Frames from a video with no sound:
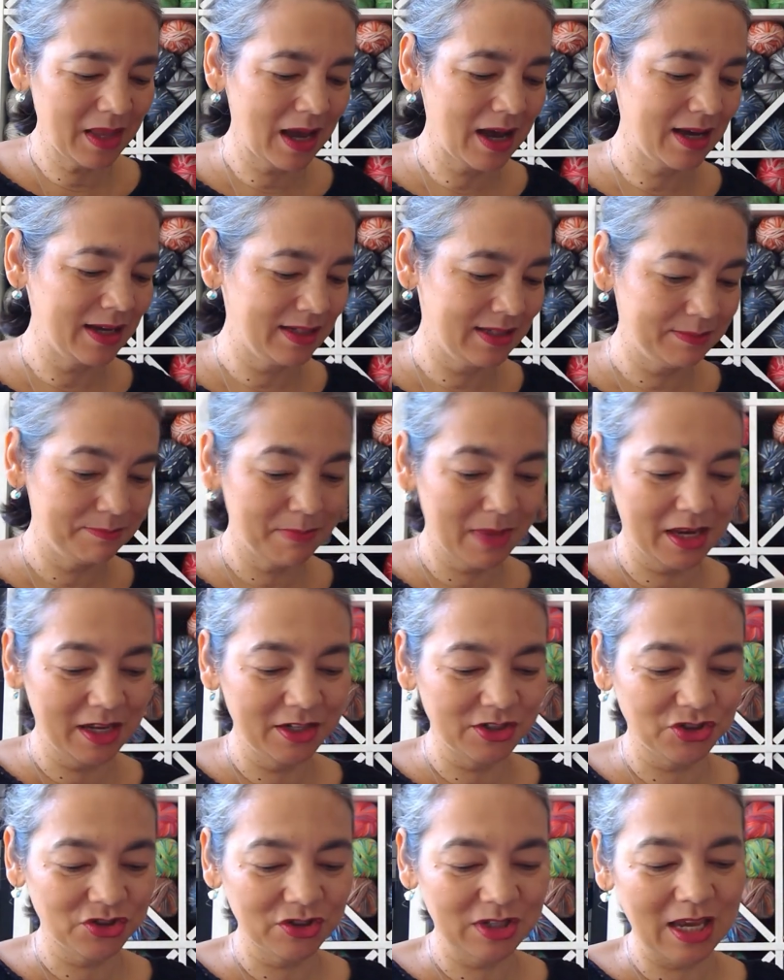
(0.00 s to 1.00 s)
I
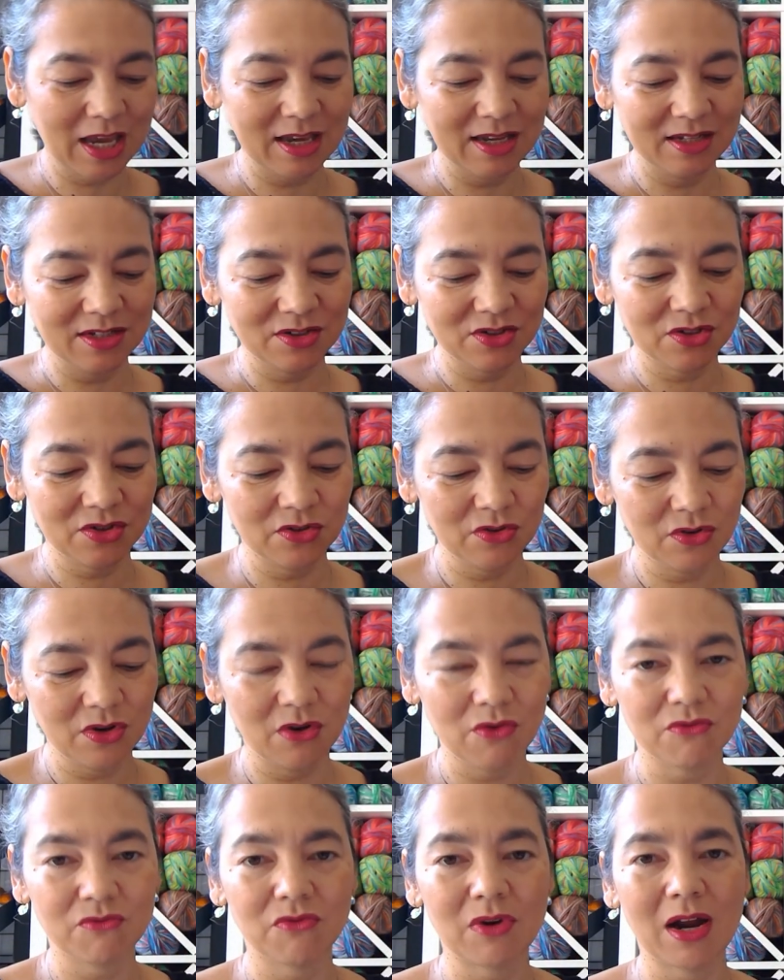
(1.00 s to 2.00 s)
managed to get into
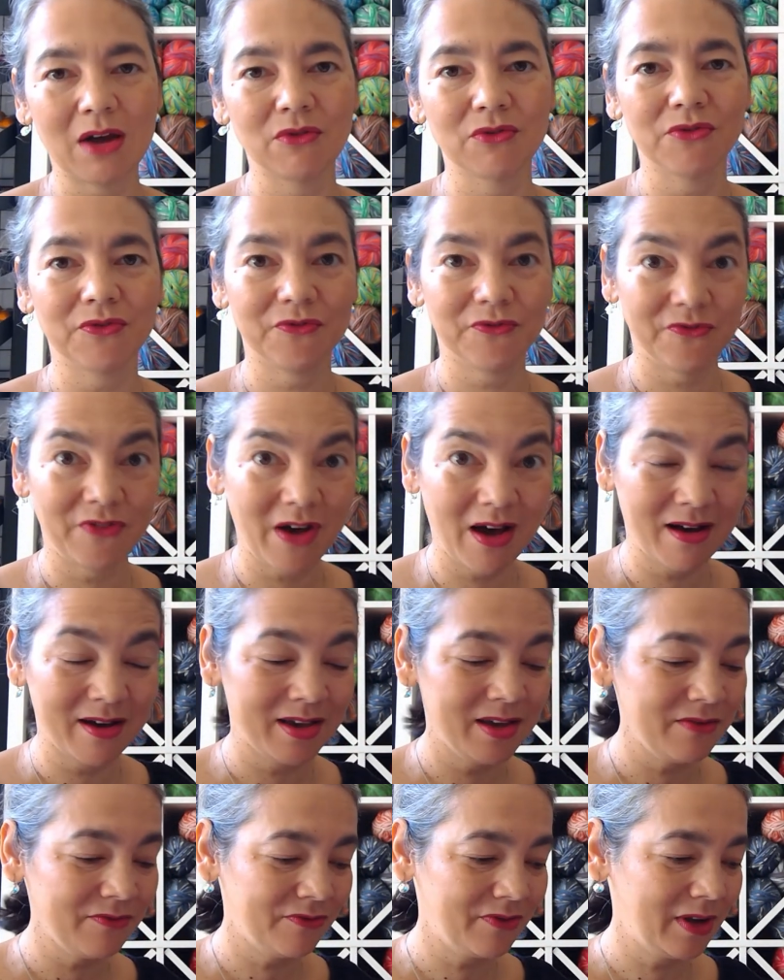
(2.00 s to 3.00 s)
round
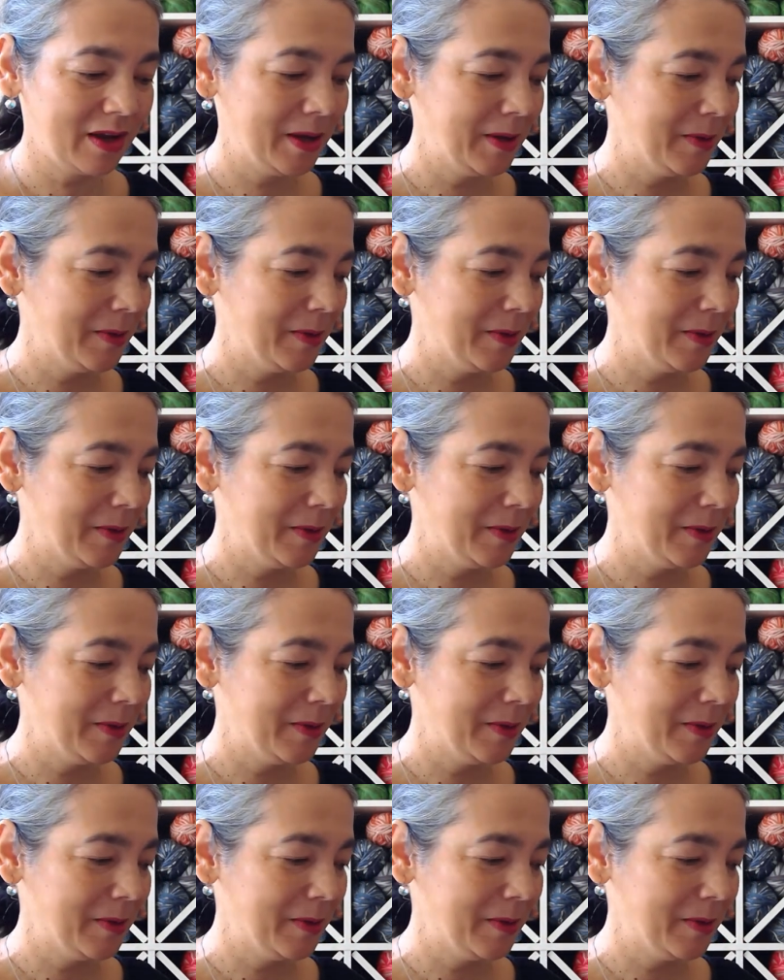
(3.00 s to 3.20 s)
five,